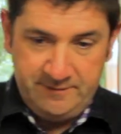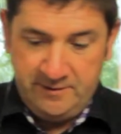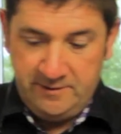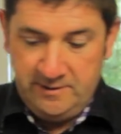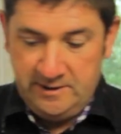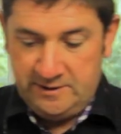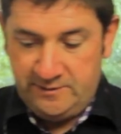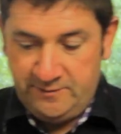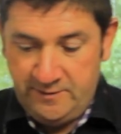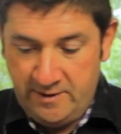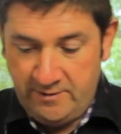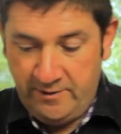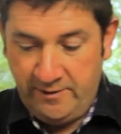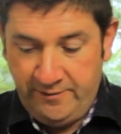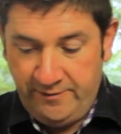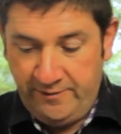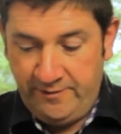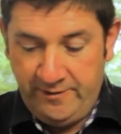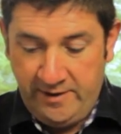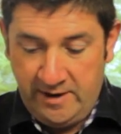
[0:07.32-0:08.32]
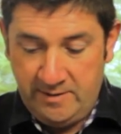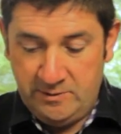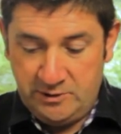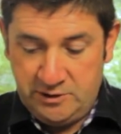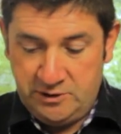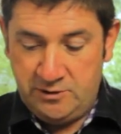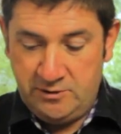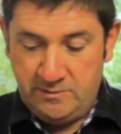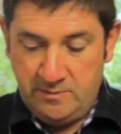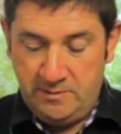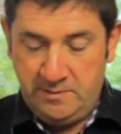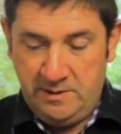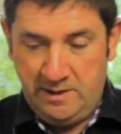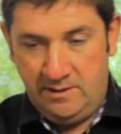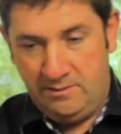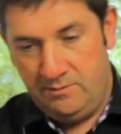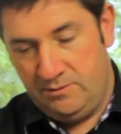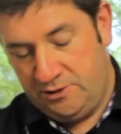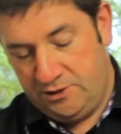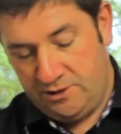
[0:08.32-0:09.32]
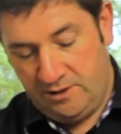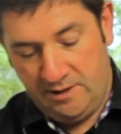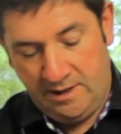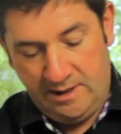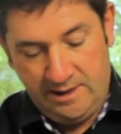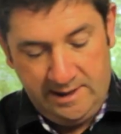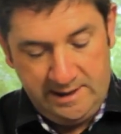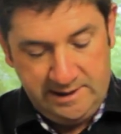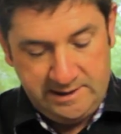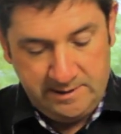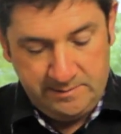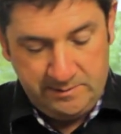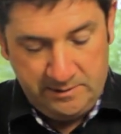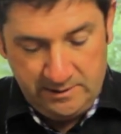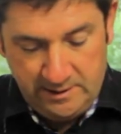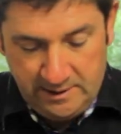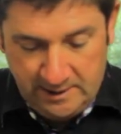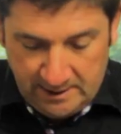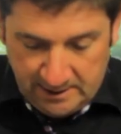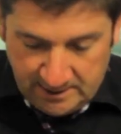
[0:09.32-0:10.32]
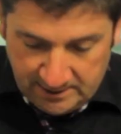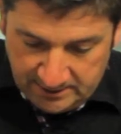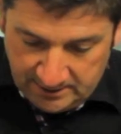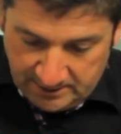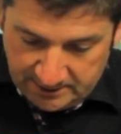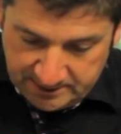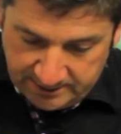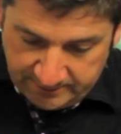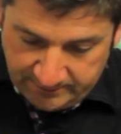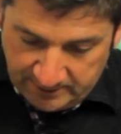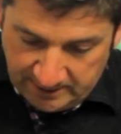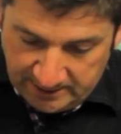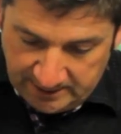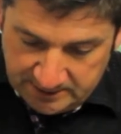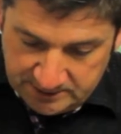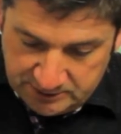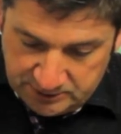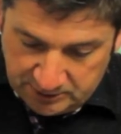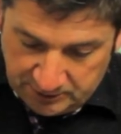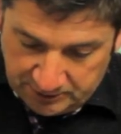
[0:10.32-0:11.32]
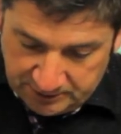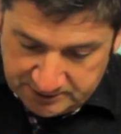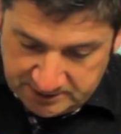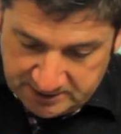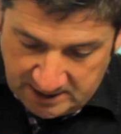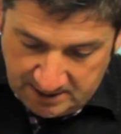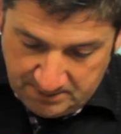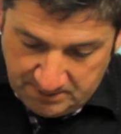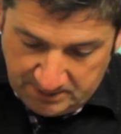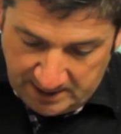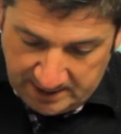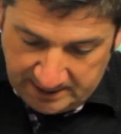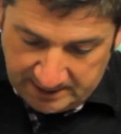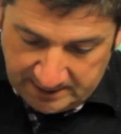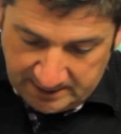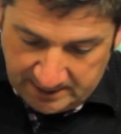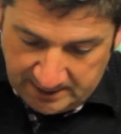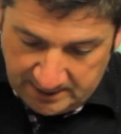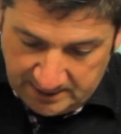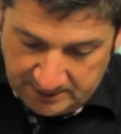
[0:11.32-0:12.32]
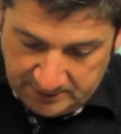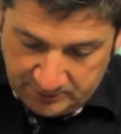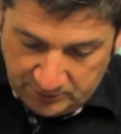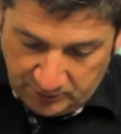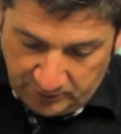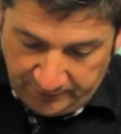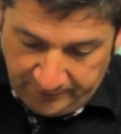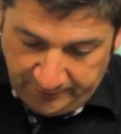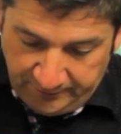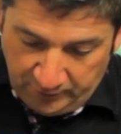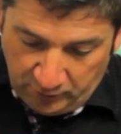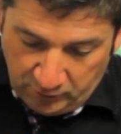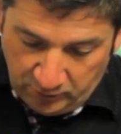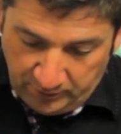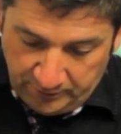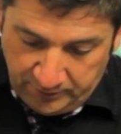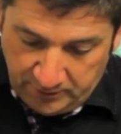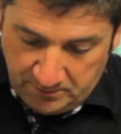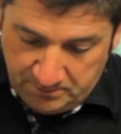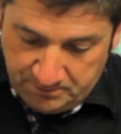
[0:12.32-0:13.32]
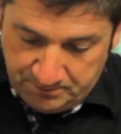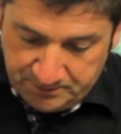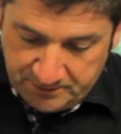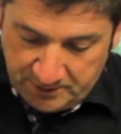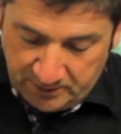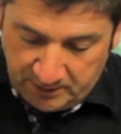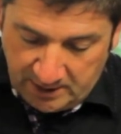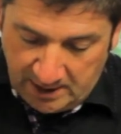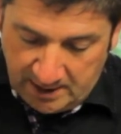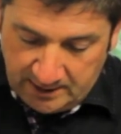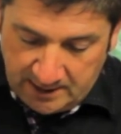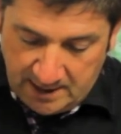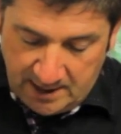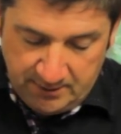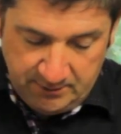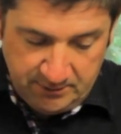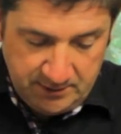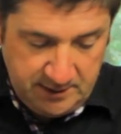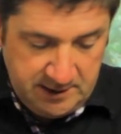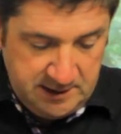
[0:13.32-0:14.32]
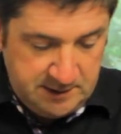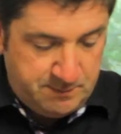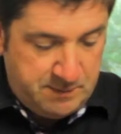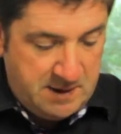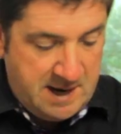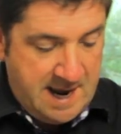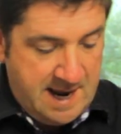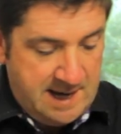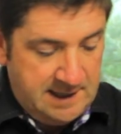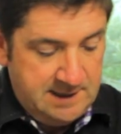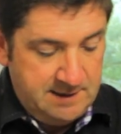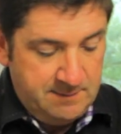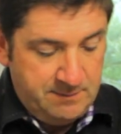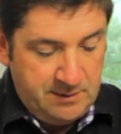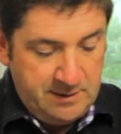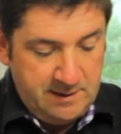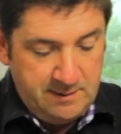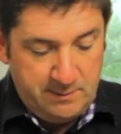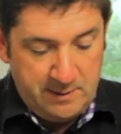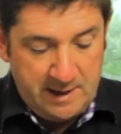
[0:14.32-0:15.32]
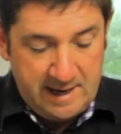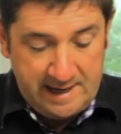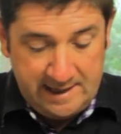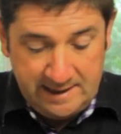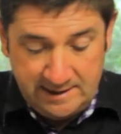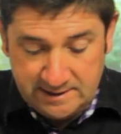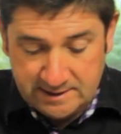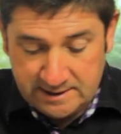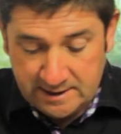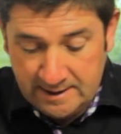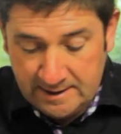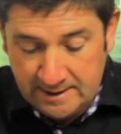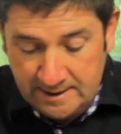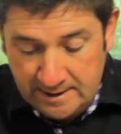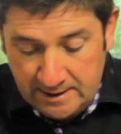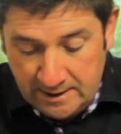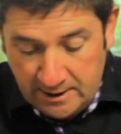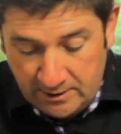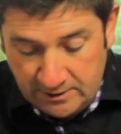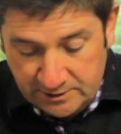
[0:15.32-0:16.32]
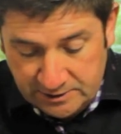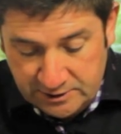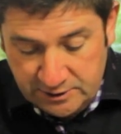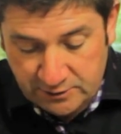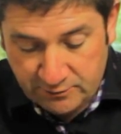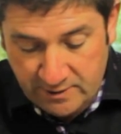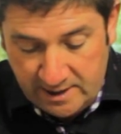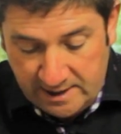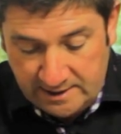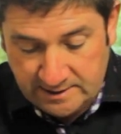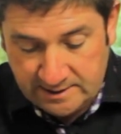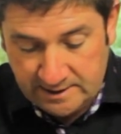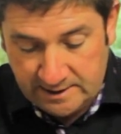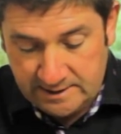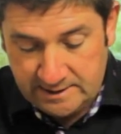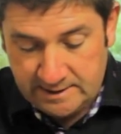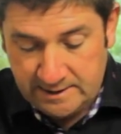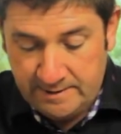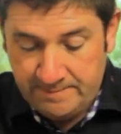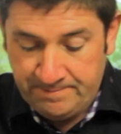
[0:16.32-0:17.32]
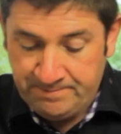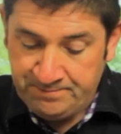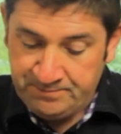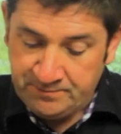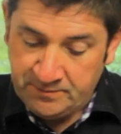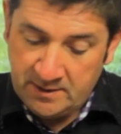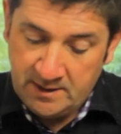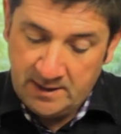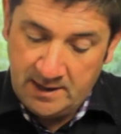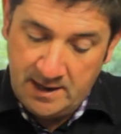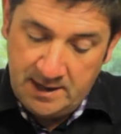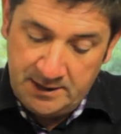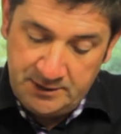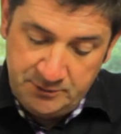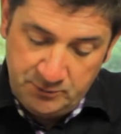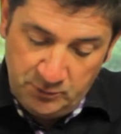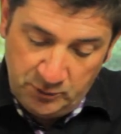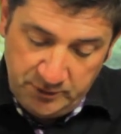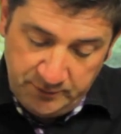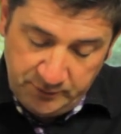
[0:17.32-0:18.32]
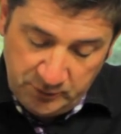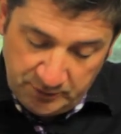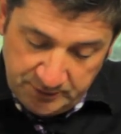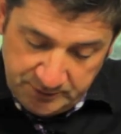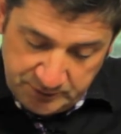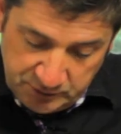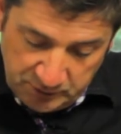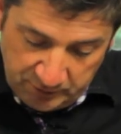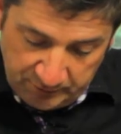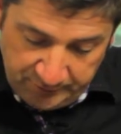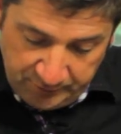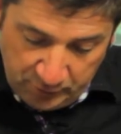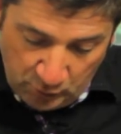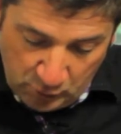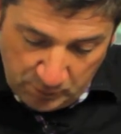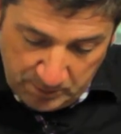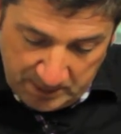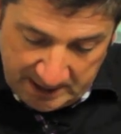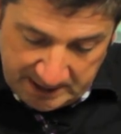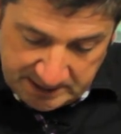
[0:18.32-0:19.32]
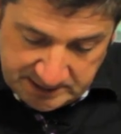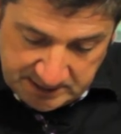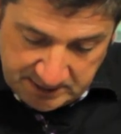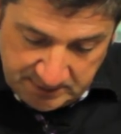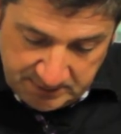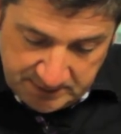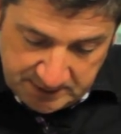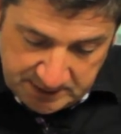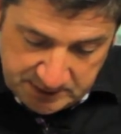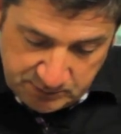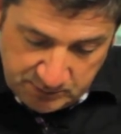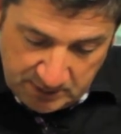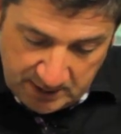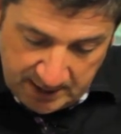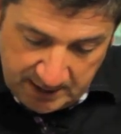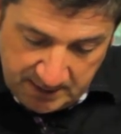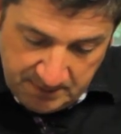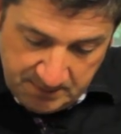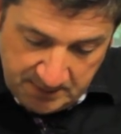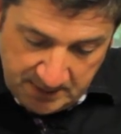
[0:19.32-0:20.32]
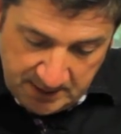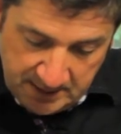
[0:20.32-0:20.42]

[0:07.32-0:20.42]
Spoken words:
from this very famous German peeler. We'll show you that later, but the idea really is you got the same blade in it and you got 4 of them. Okay, now these blades are serrated, and what you've got is you've got 4 blades going this way